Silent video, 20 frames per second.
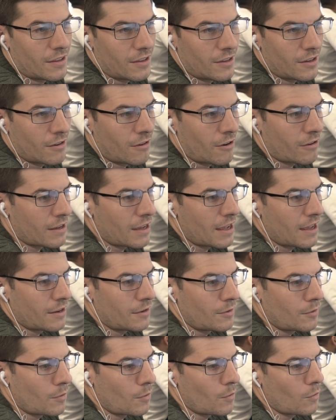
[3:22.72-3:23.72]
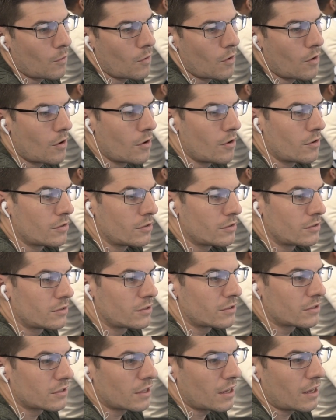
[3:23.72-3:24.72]
Euro yen
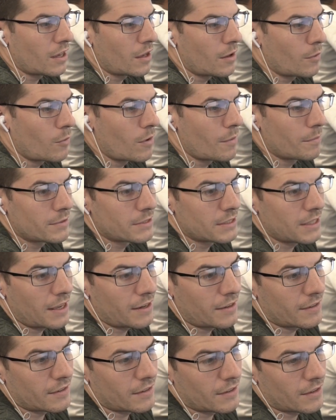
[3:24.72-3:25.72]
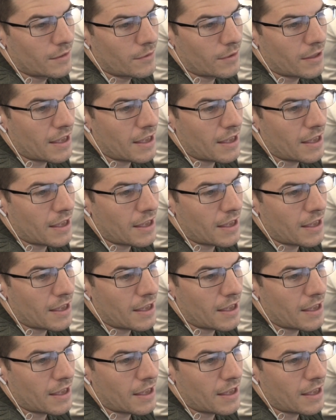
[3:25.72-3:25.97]
was 1%